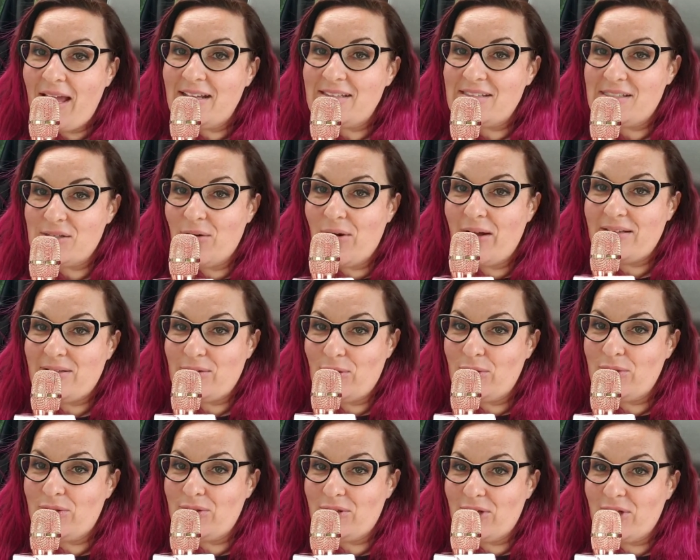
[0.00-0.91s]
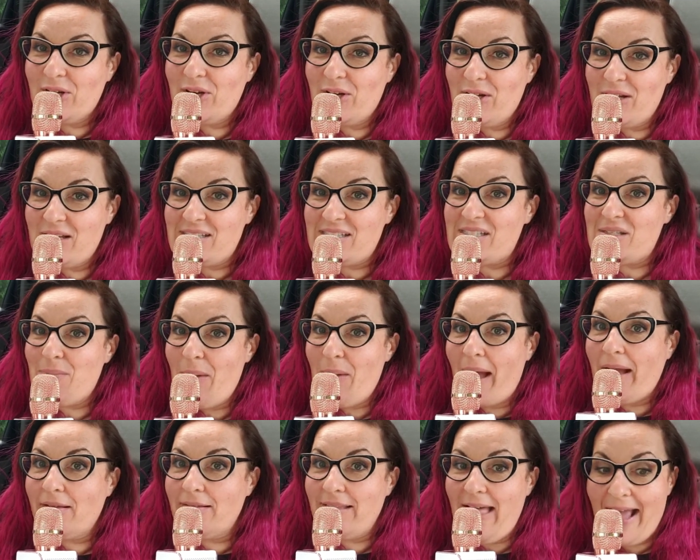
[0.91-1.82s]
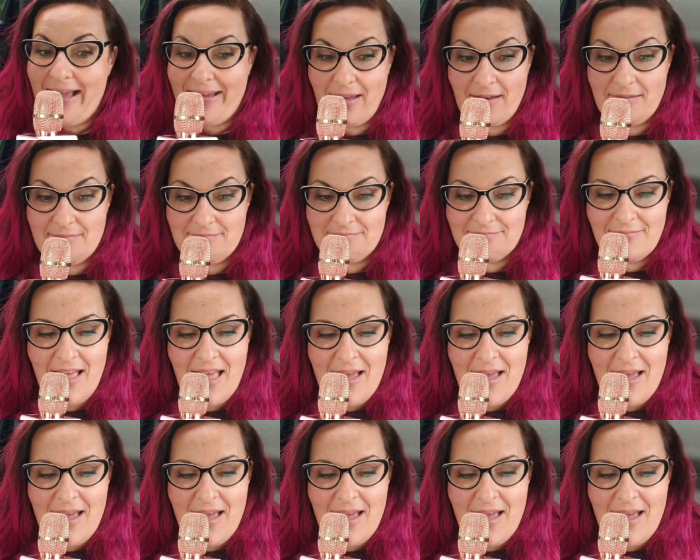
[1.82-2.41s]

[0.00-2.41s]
And so I told her it's Smack-a-Lackin.